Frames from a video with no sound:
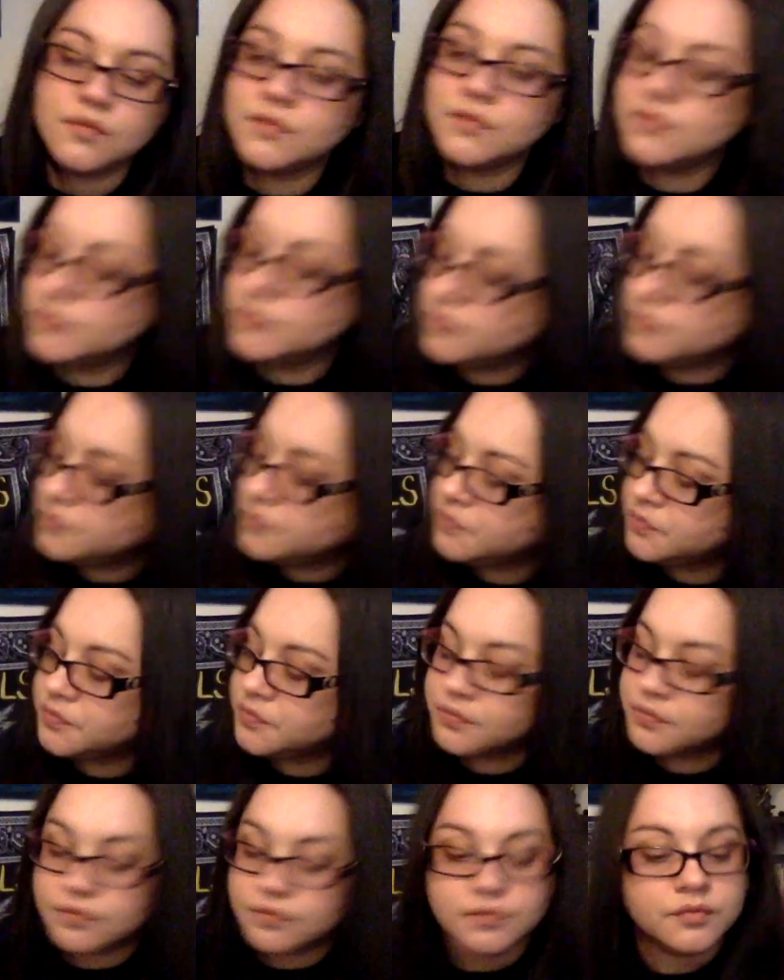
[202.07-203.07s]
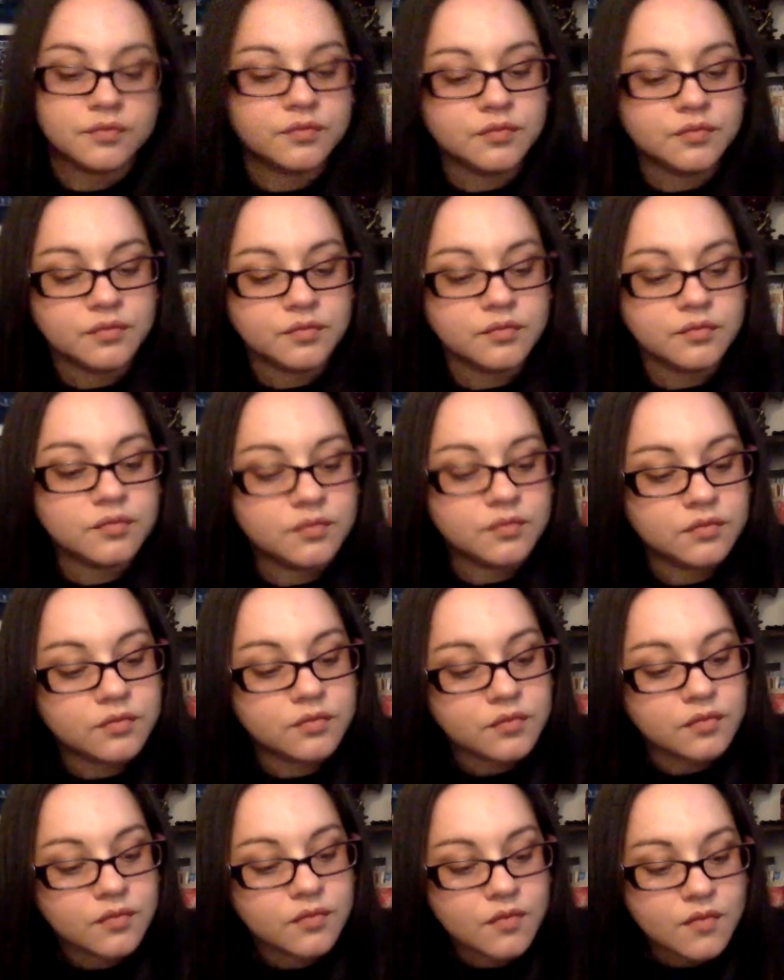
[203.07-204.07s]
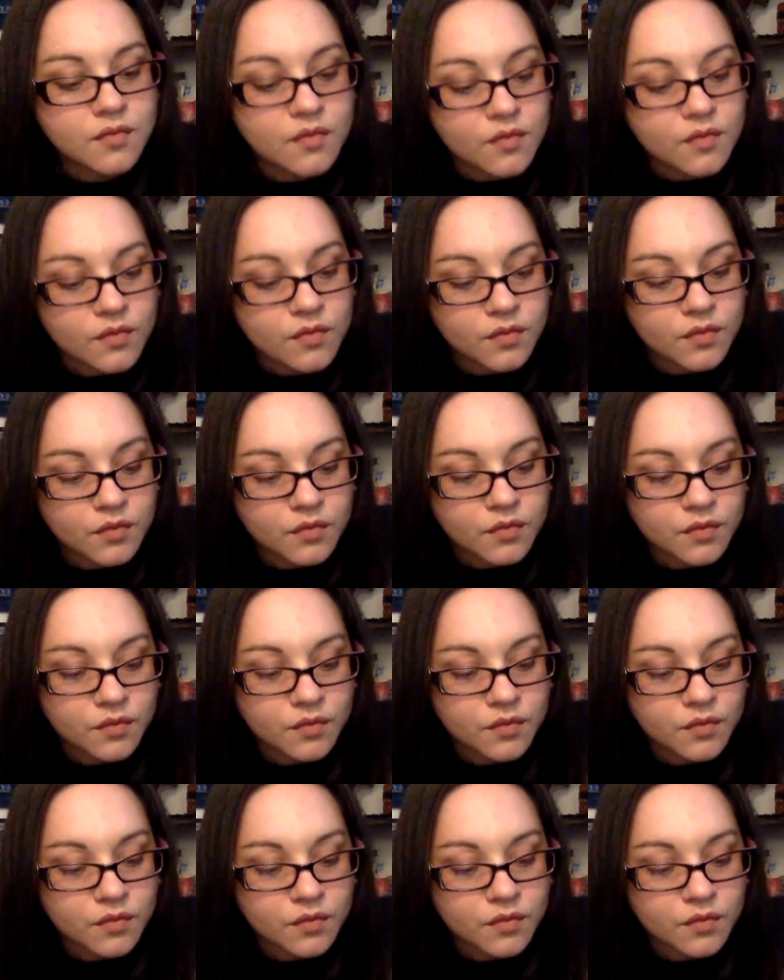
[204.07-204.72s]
(silence)